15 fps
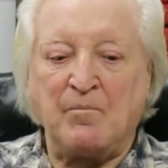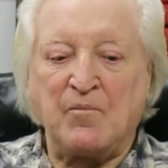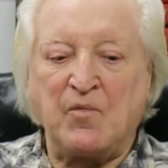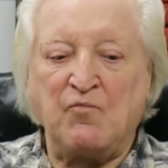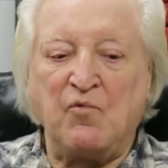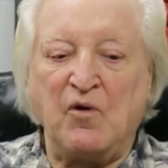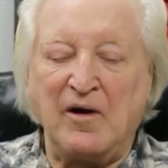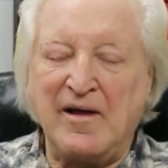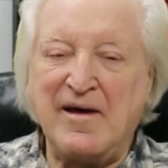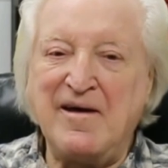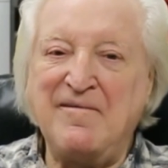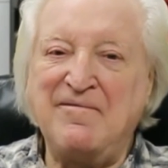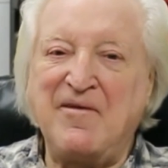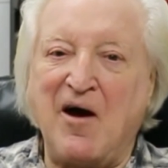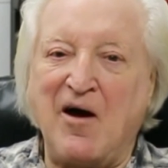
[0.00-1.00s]

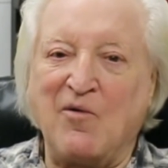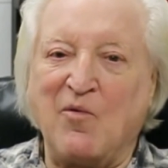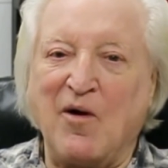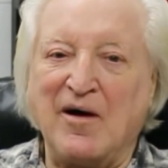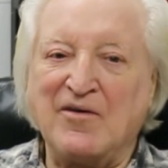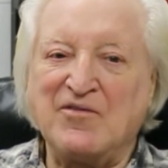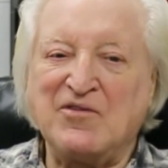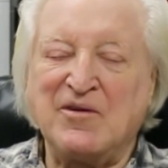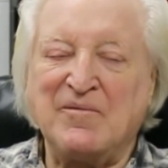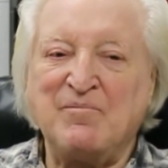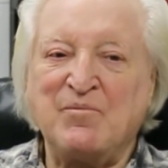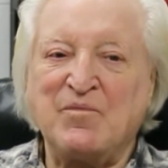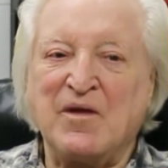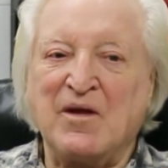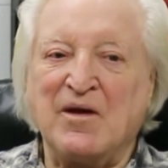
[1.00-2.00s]
relieved I was
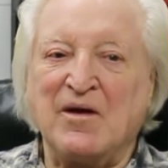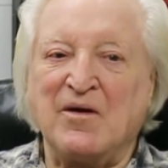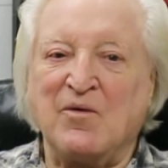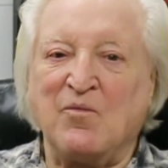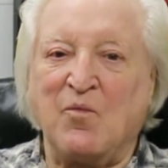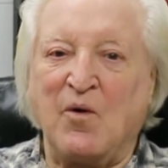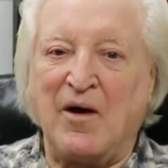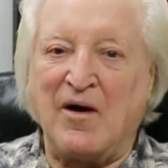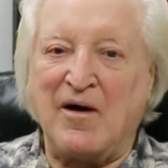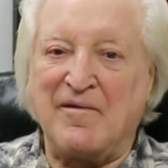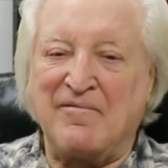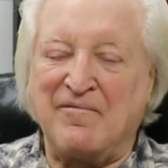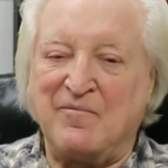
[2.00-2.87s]
when I